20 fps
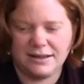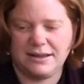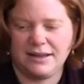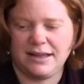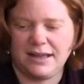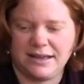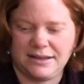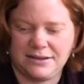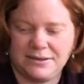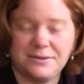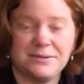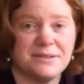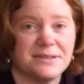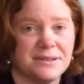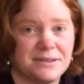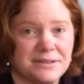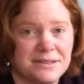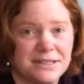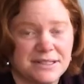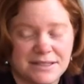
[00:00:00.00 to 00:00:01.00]
And also
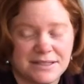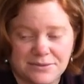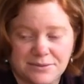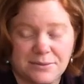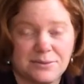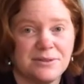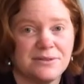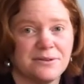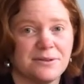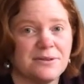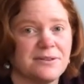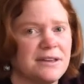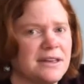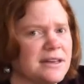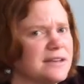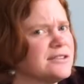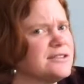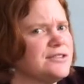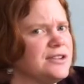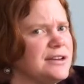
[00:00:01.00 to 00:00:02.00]
just remove all the
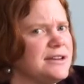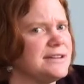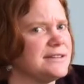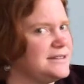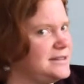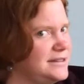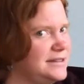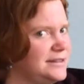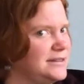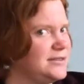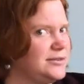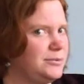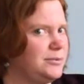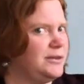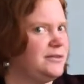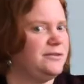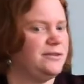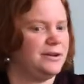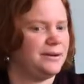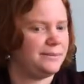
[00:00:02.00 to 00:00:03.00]
extraneous things from my
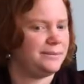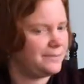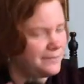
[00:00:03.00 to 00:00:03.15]
frame.